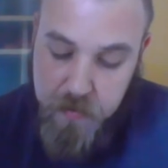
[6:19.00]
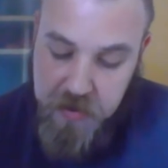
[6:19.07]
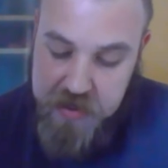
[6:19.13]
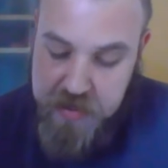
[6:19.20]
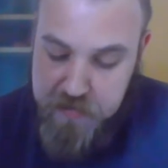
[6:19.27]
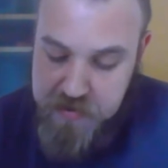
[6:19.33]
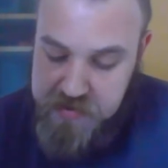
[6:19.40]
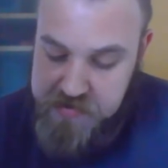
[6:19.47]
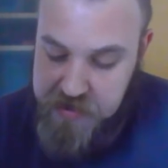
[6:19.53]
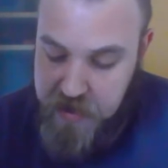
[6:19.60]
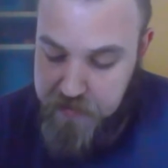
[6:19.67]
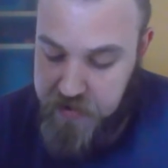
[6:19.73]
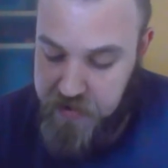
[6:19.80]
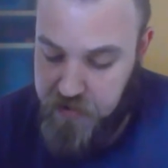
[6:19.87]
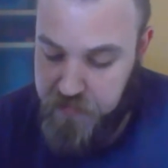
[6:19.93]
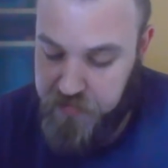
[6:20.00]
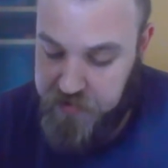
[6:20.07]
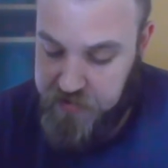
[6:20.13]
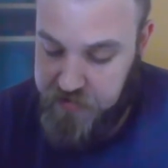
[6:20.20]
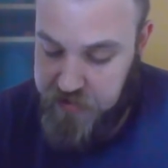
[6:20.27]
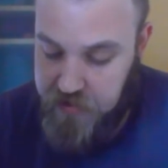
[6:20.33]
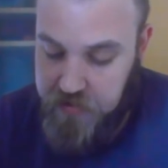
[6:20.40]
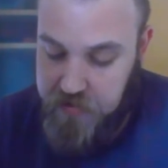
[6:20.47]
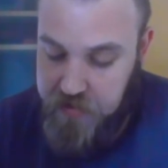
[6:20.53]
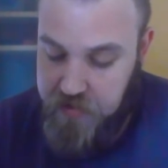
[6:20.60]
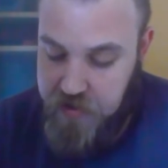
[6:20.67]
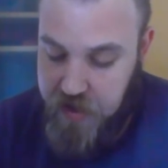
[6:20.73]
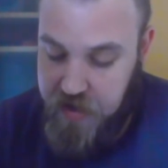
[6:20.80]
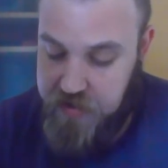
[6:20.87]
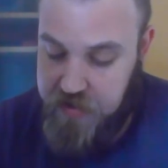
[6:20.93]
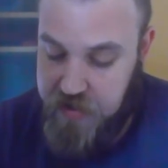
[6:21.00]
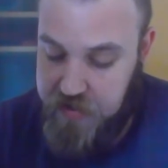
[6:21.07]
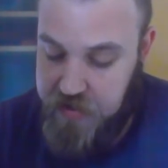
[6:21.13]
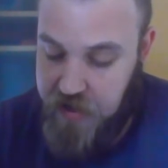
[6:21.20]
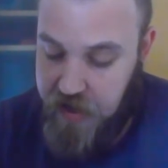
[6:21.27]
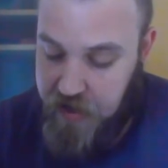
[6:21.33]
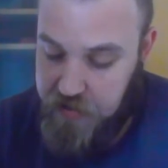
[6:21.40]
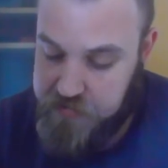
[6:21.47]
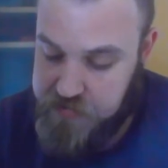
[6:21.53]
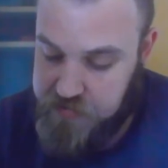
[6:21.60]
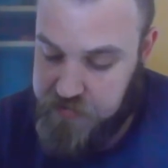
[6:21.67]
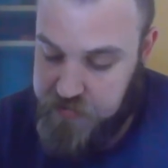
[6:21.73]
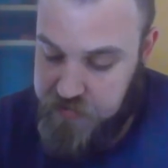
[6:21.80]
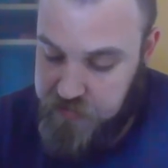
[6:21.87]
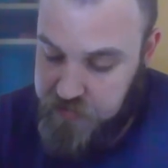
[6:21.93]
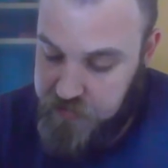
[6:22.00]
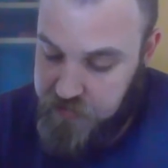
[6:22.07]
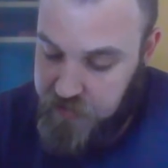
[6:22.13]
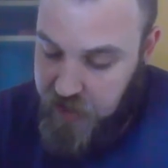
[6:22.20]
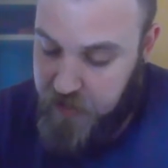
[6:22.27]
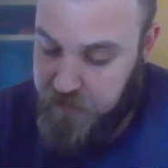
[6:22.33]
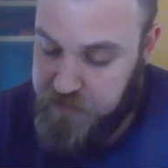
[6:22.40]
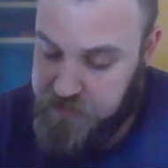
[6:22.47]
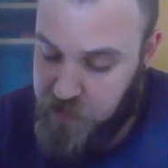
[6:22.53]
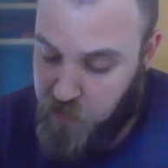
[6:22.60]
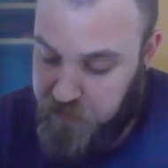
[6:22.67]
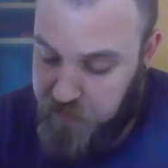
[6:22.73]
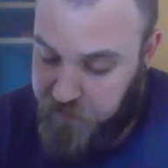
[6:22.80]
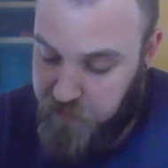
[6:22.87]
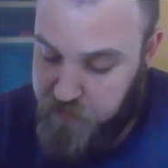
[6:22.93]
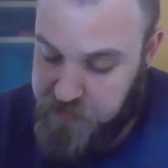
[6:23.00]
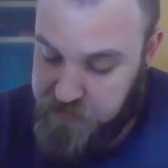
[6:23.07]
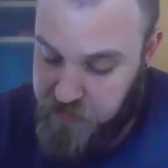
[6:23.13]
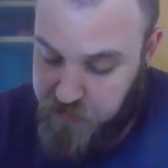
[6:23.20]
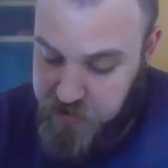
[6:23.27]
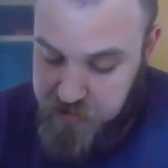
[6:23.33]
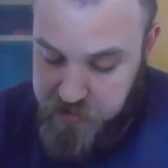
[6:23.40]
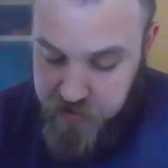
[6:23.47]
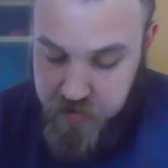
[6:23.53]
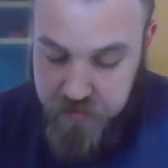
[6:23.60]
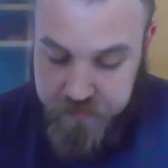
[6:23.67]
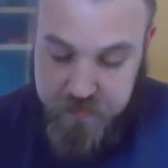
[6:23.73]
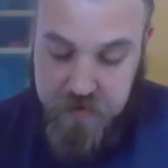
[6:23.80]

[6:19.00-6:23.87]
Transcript: But he missed Emma completely and hit an ox. I was hoping for Mr. Bridger.